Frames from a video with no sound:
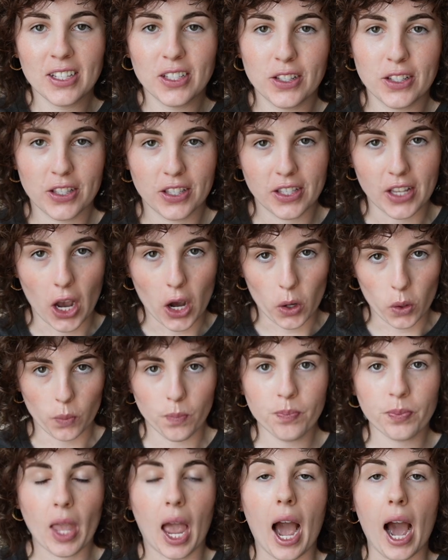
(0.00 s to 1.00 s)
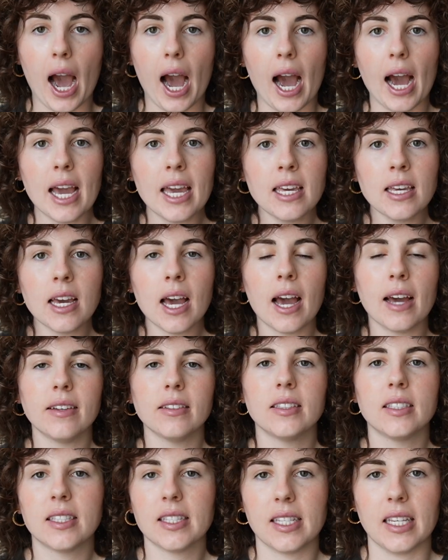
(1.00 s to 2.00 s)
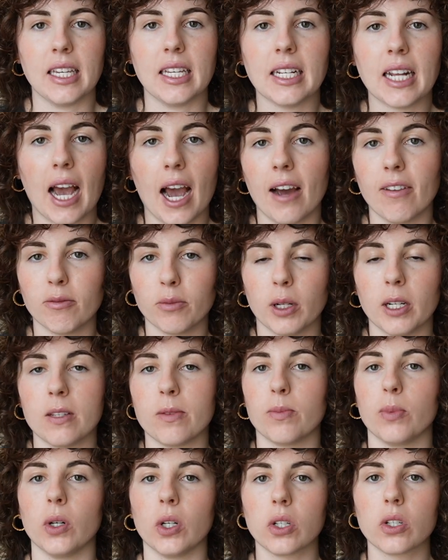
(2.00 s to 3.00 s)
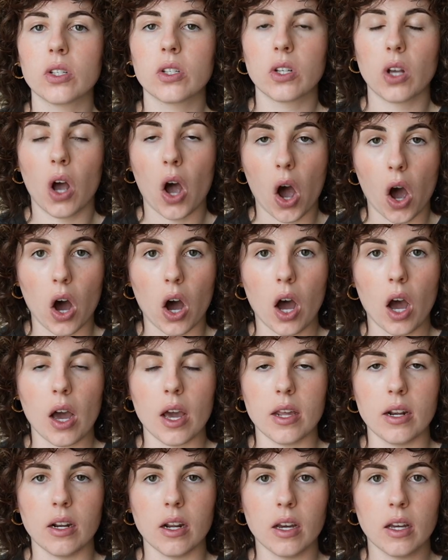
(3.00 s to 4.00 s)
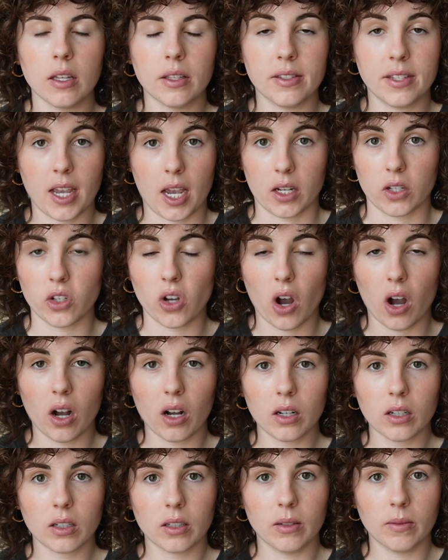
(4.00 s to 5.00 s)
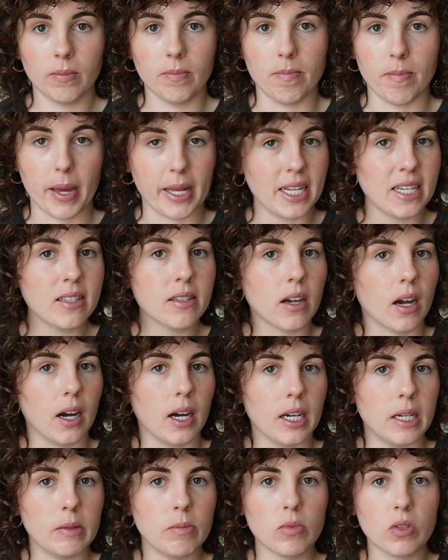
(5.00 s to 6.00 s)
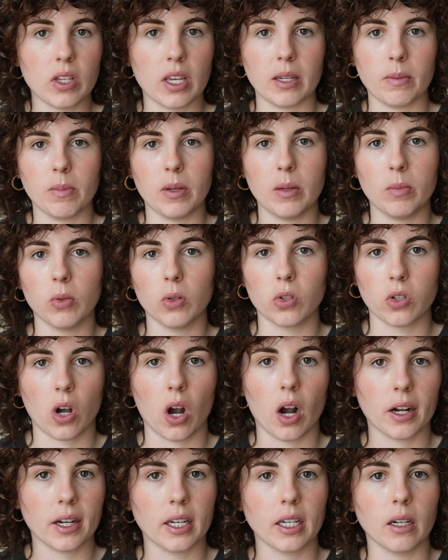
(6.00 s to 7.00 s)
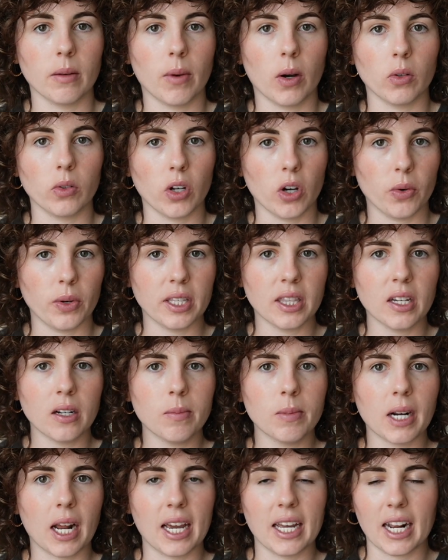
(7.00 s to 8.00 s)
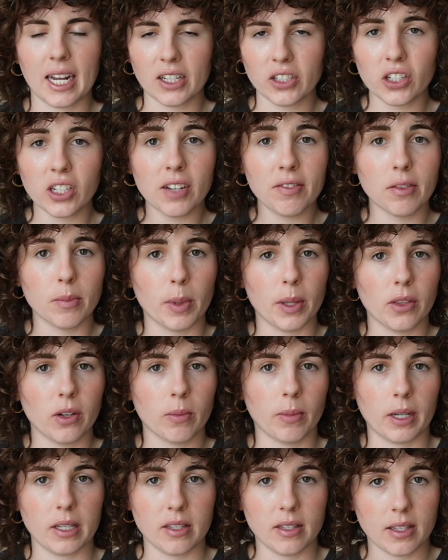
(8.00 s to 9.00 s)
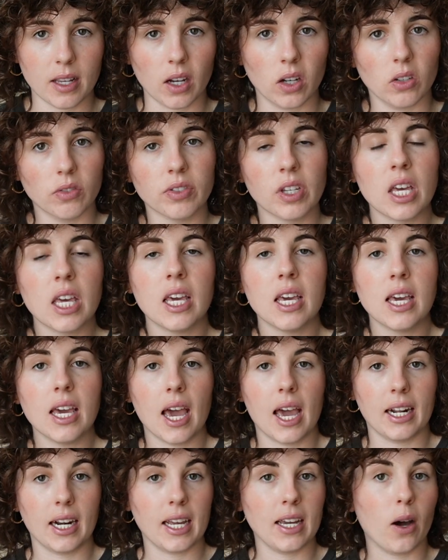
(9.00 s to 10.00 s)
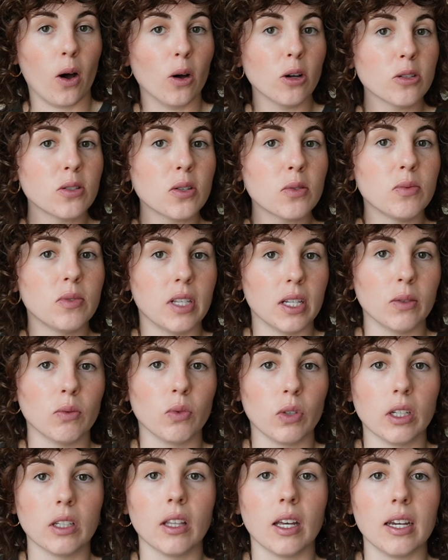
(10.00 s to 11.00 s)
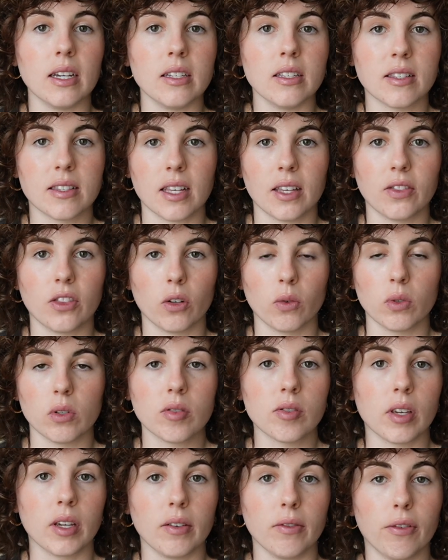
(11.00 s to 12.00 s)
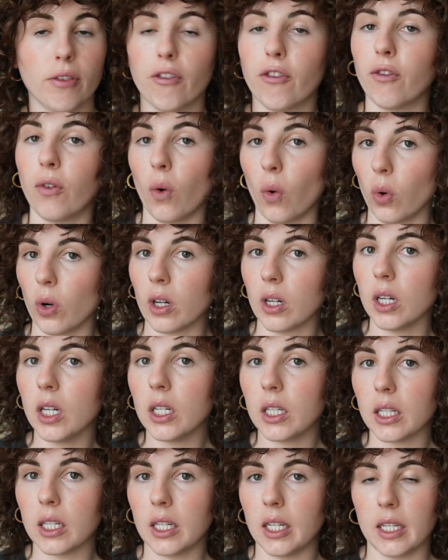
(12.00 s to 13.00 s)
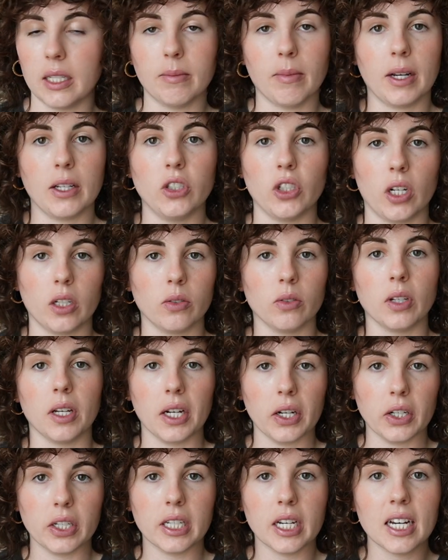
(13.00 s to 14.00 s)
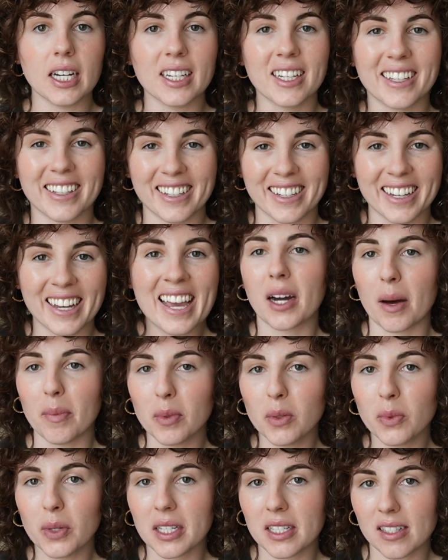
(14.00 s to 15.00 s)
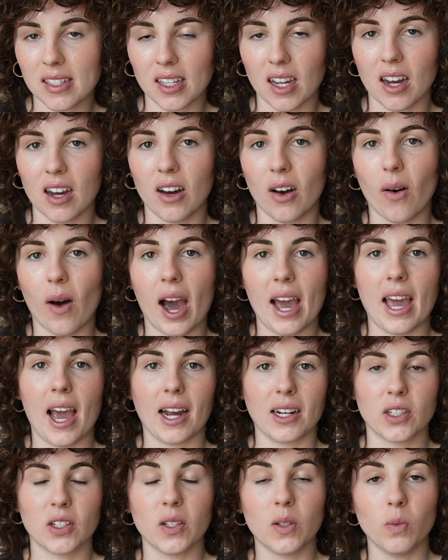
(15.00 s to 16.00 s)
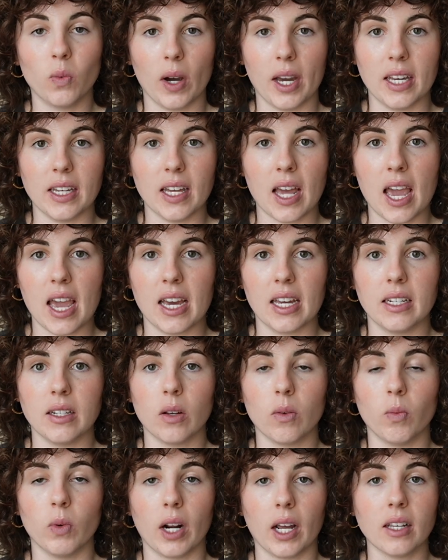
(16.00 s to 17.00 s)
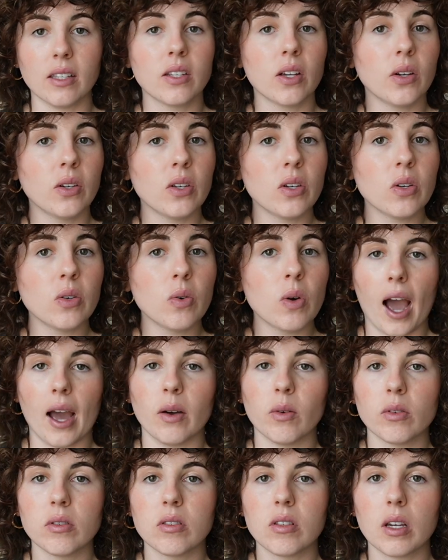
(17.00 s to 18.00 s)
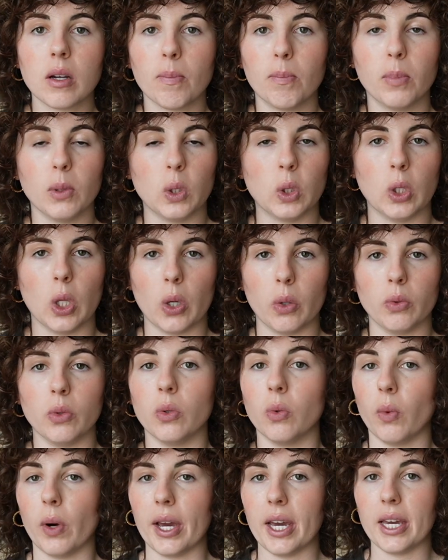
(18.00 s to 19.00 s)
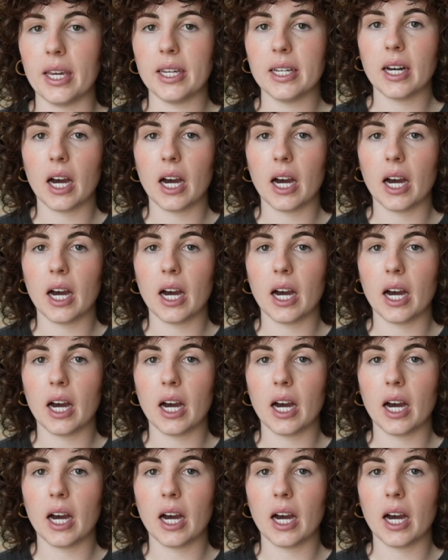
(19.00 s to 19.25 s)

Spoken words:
So I had seen Half Price Books on TikTok many times, like people talking about going there, but I had actually never been there myself. And I also didn't realize that there was like 4 in my general area. A couple weeks ago, I actually went, and when I tell you, I was like blown away.